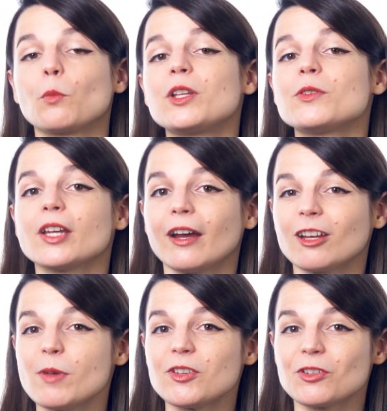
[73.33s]
When you
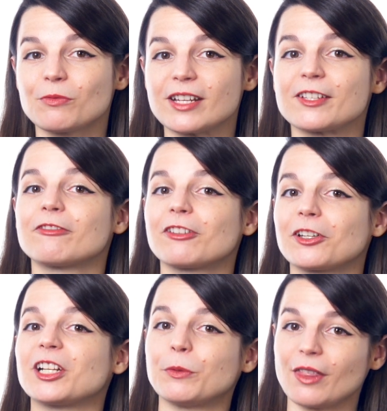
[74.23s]
talk about your reason for
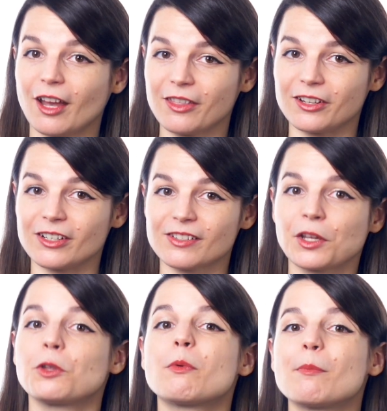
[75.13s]
learning with others,
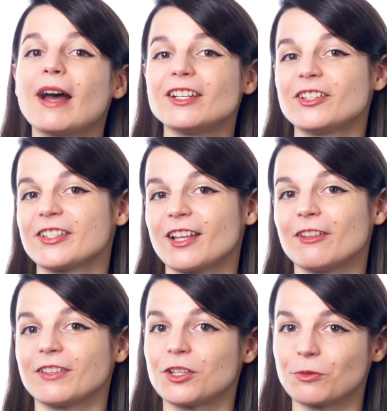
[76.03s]
you remind
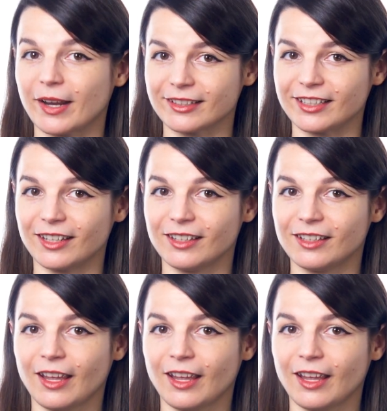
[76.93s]
yourself indirectly.